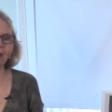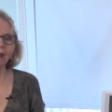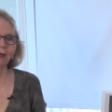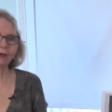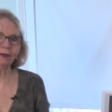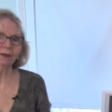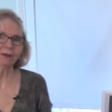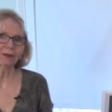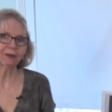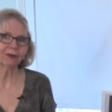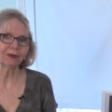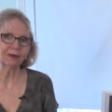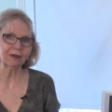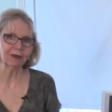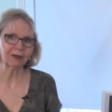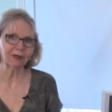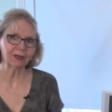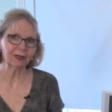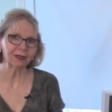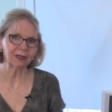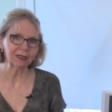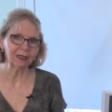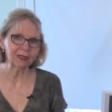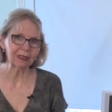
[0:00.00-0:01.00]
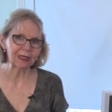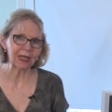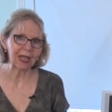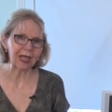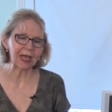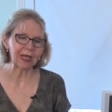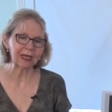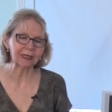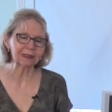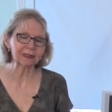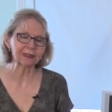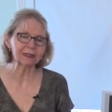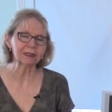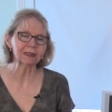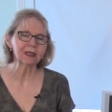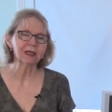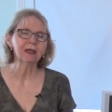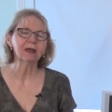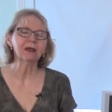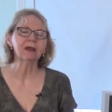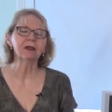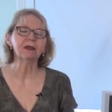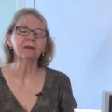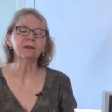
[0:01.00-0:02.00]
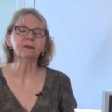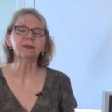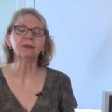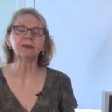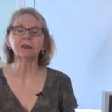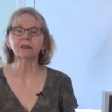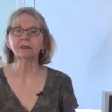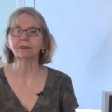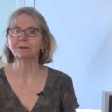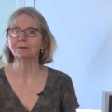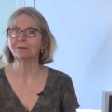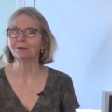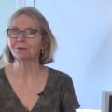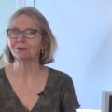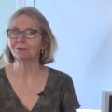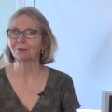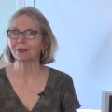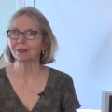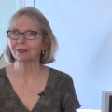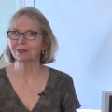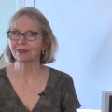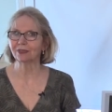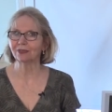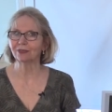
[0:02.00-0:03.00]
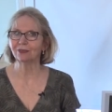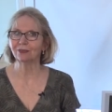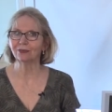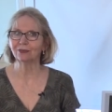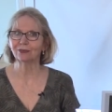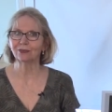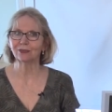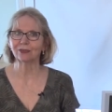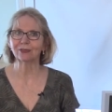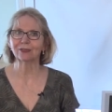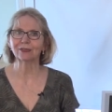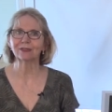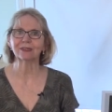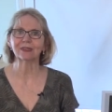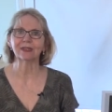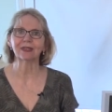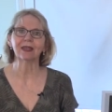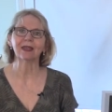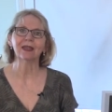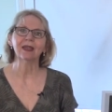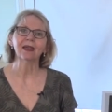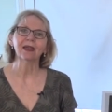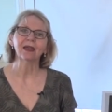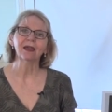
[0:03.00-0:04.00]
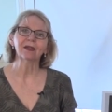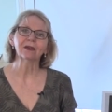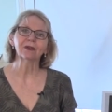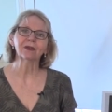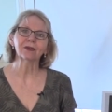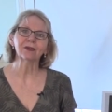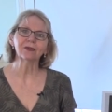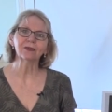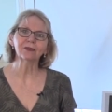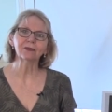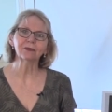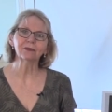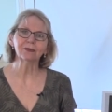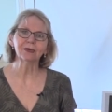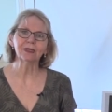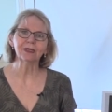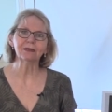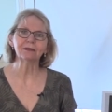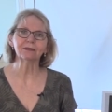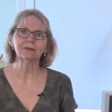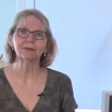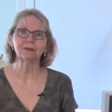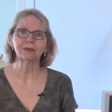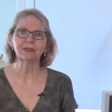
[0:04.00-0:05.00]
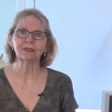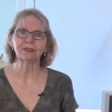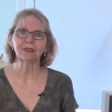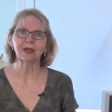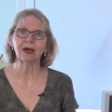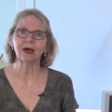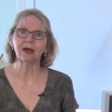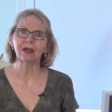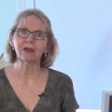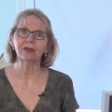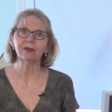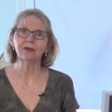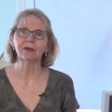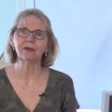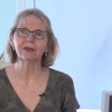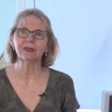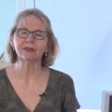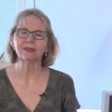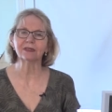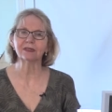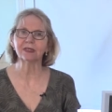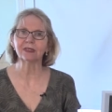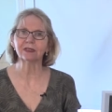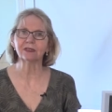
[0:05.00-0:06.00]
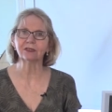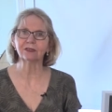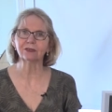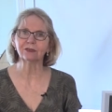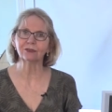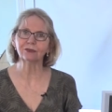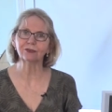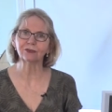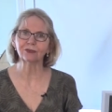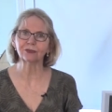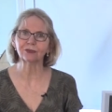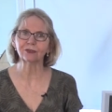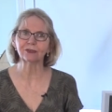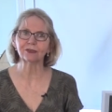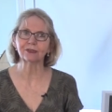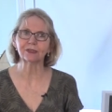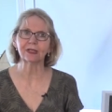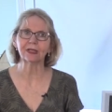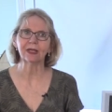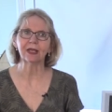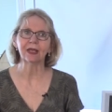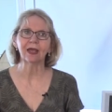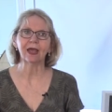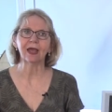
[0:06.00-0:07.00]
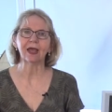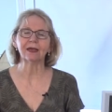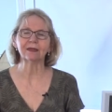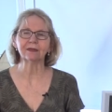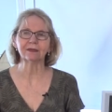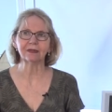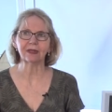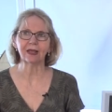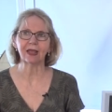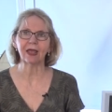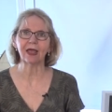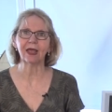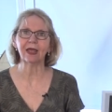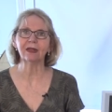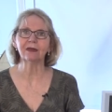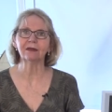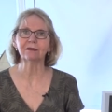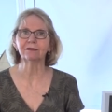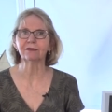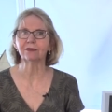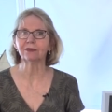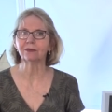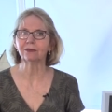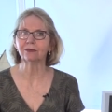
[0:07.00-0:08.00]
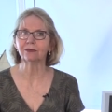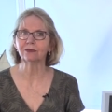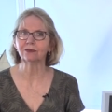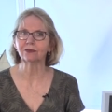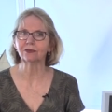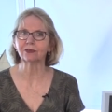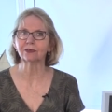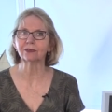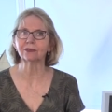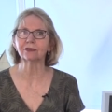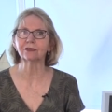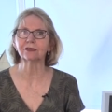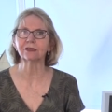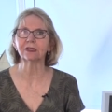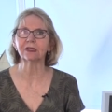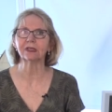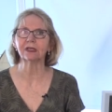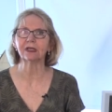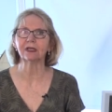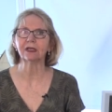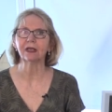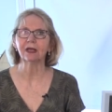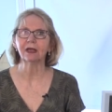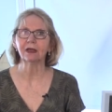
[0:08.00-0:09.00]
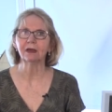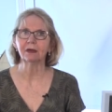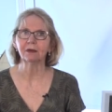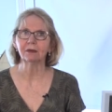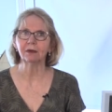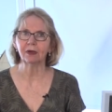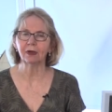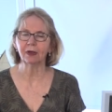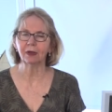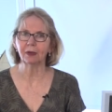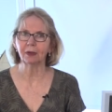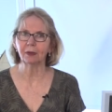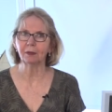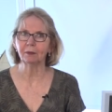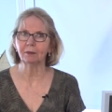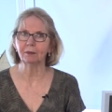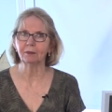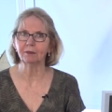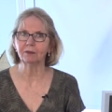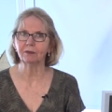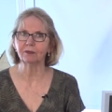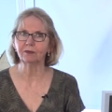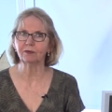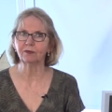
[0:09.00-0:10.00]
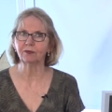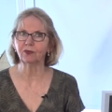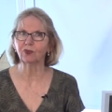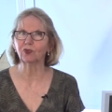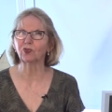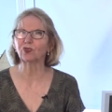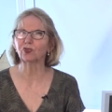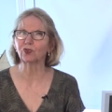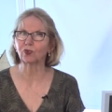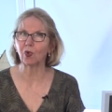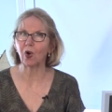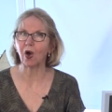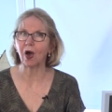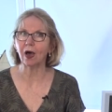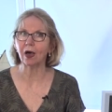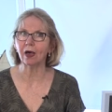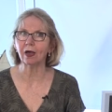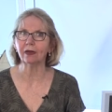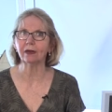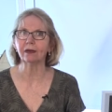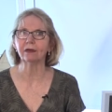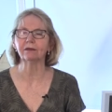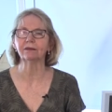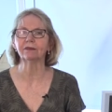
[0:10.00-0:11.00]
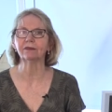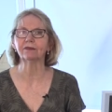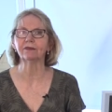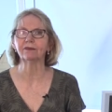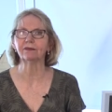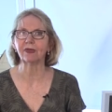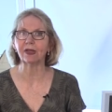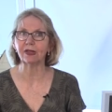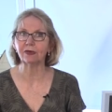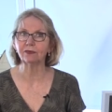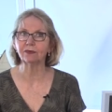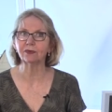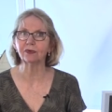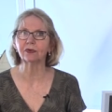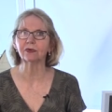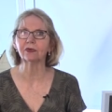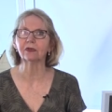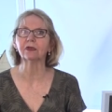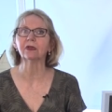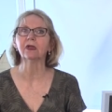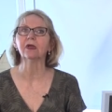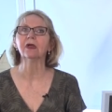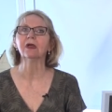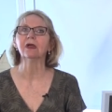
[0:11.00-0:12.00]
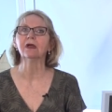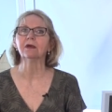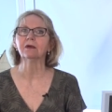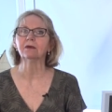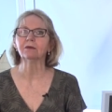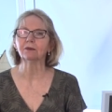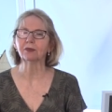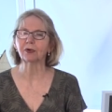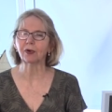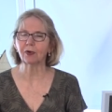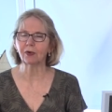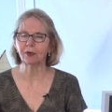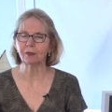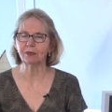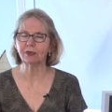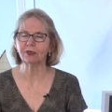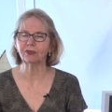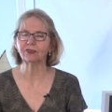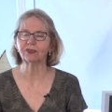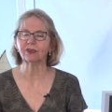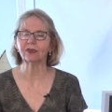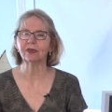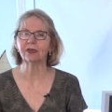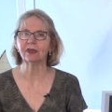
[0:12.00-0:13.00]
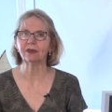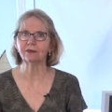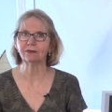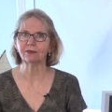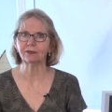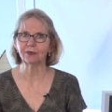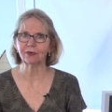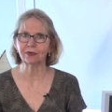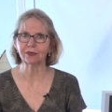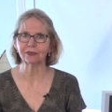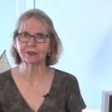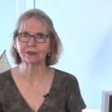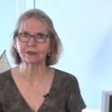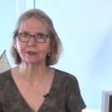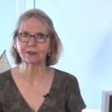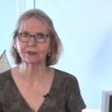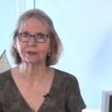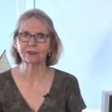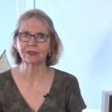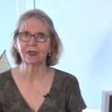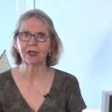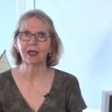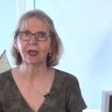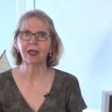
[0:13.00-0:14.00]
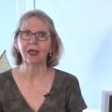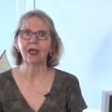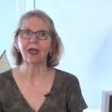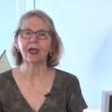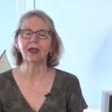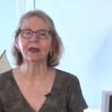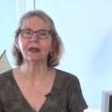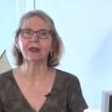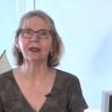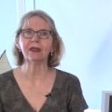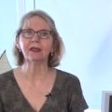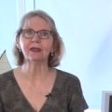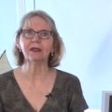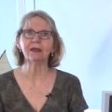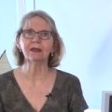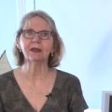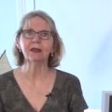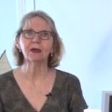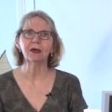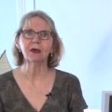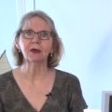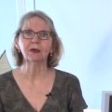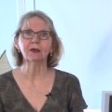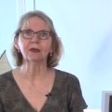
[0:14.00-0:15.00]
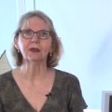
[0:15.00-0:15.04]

how lax enforcement was in New Jersey. Colonel Reeves was hired and sent to New Jersey as the head of the New Jersey um, squad of federal prohibition enforcers. And he